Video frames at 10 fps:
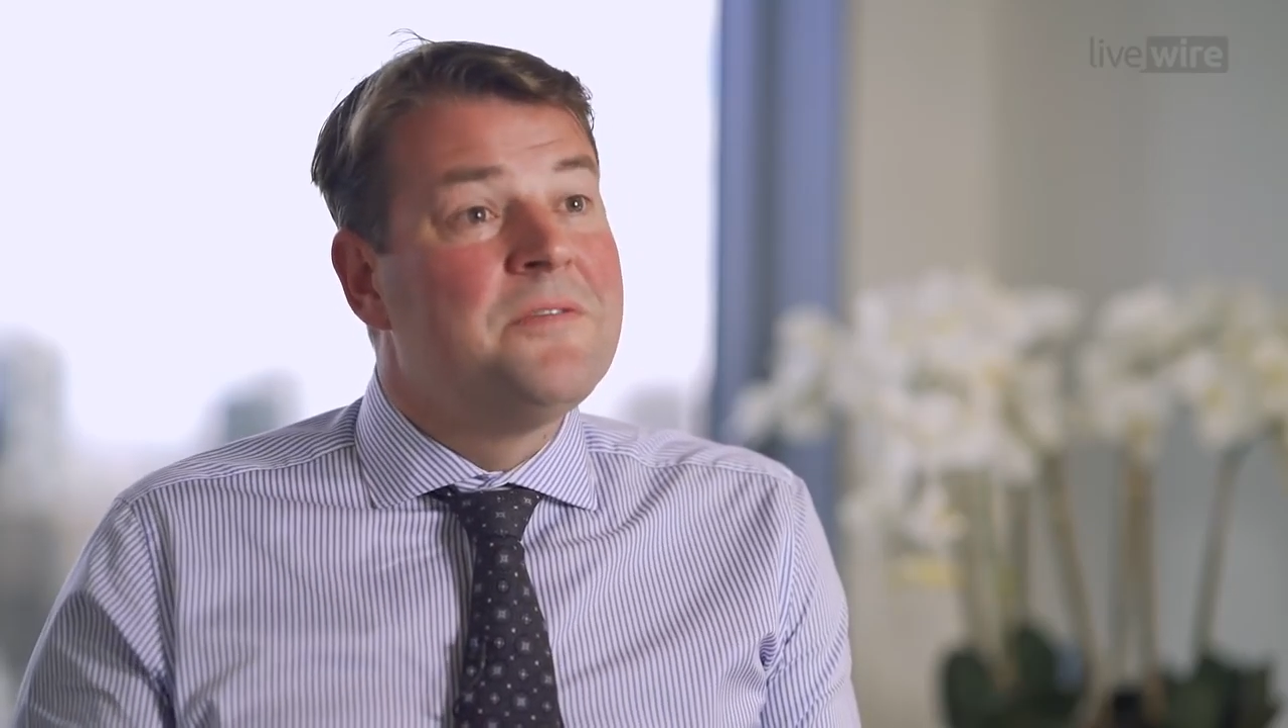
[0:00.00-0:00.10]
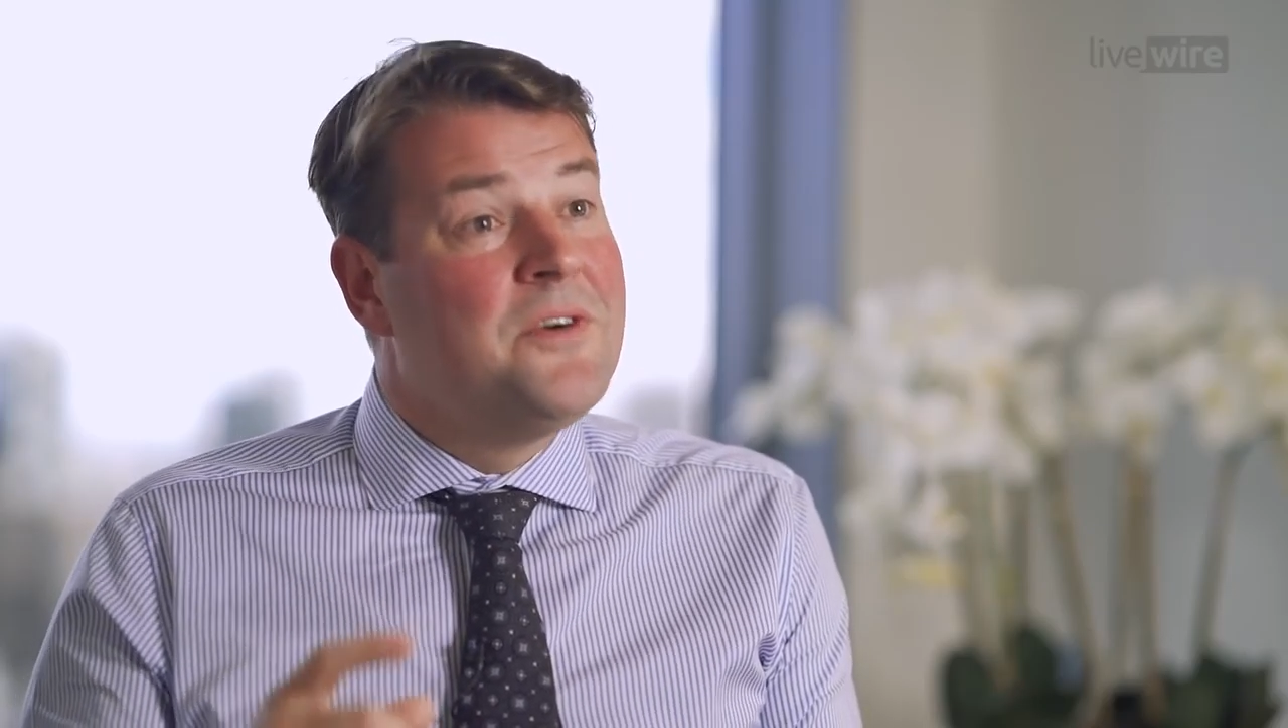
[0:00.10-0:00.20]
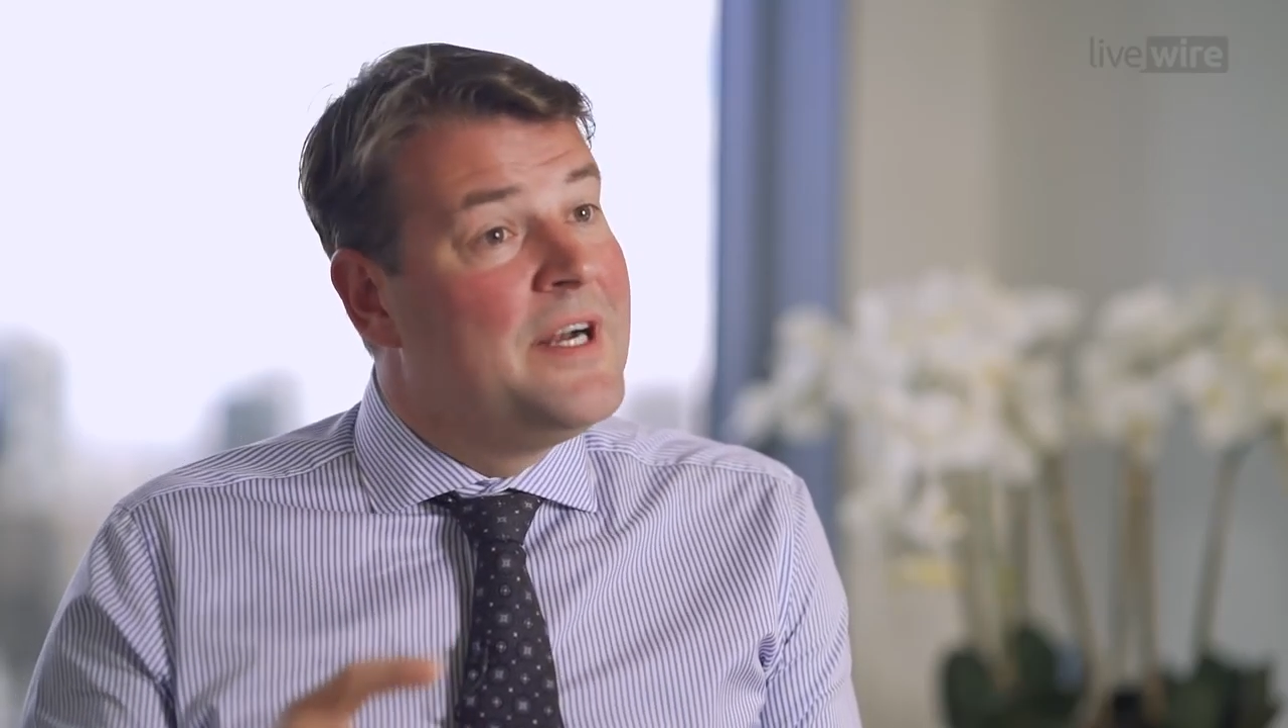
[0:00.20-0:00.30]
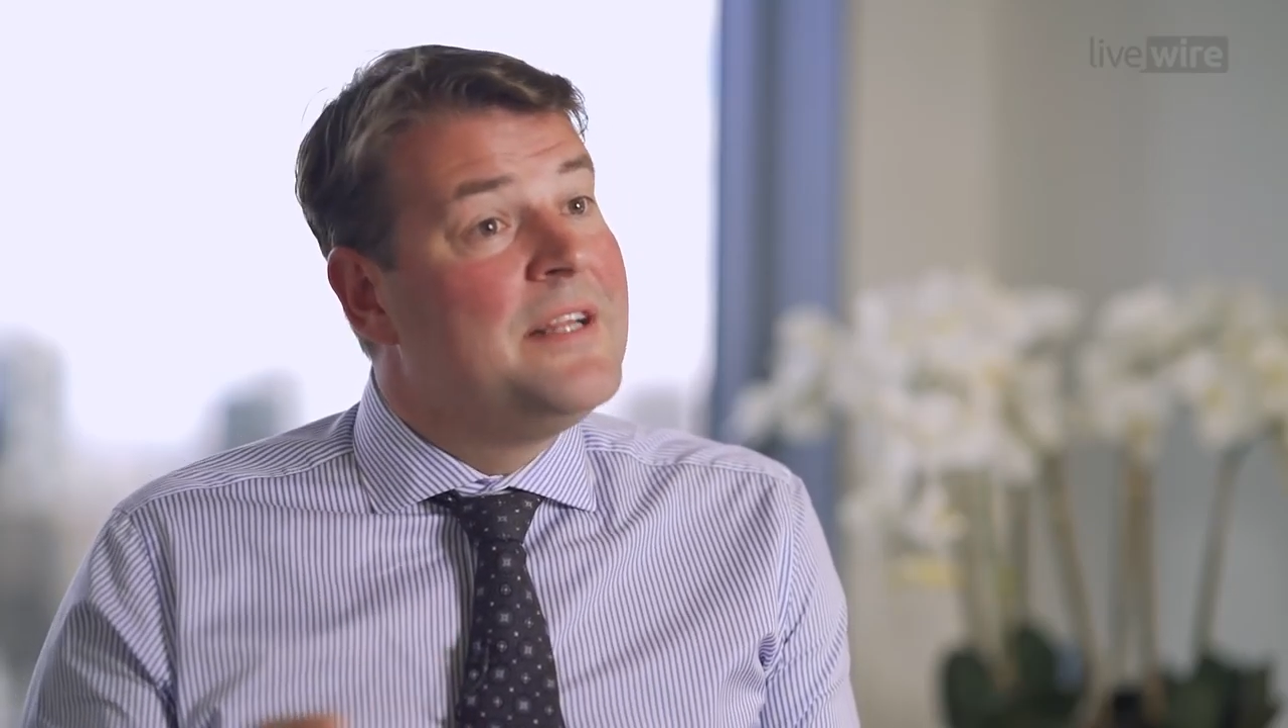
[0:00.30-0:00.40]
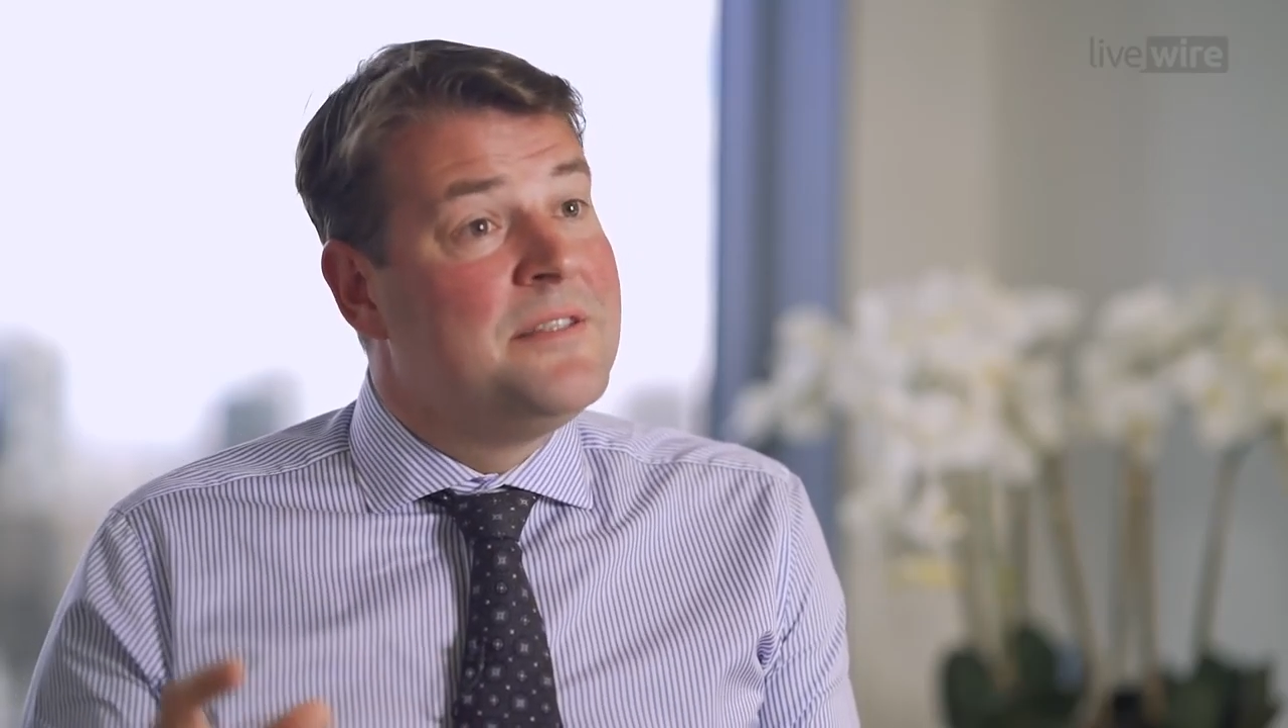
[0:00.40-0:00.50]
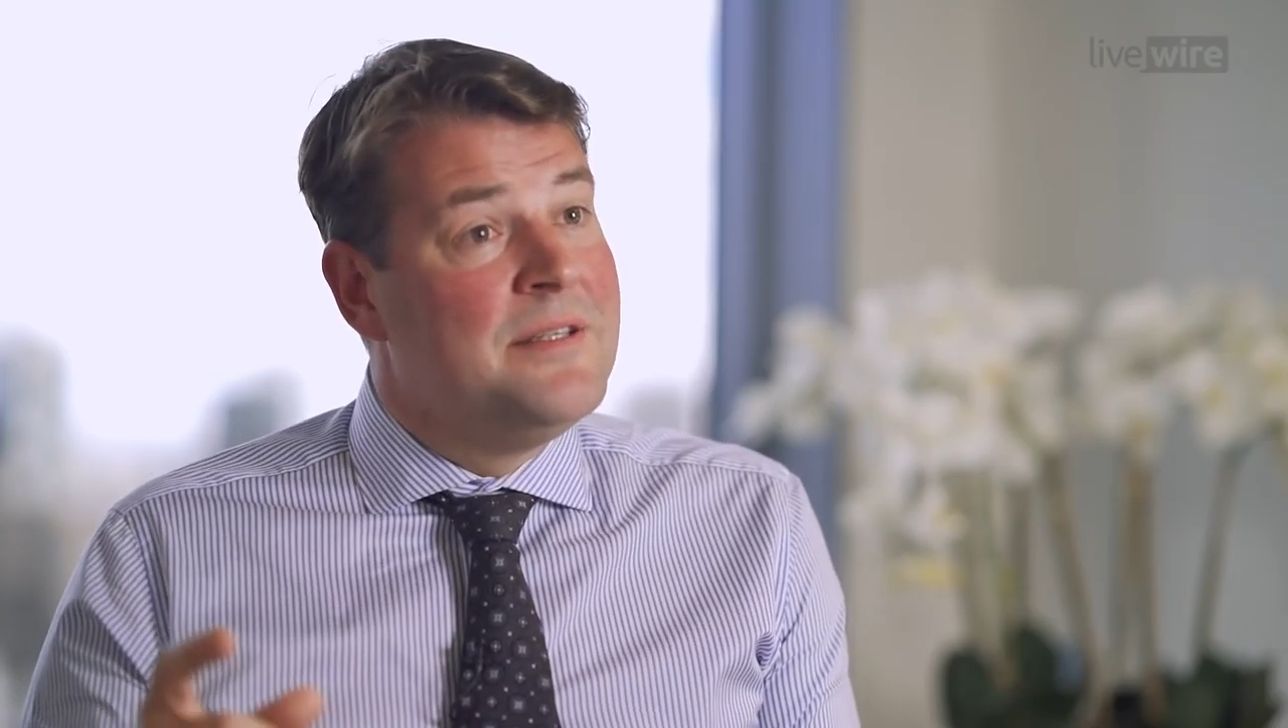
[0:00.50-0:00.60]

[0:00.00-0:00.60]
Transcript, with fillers: of credit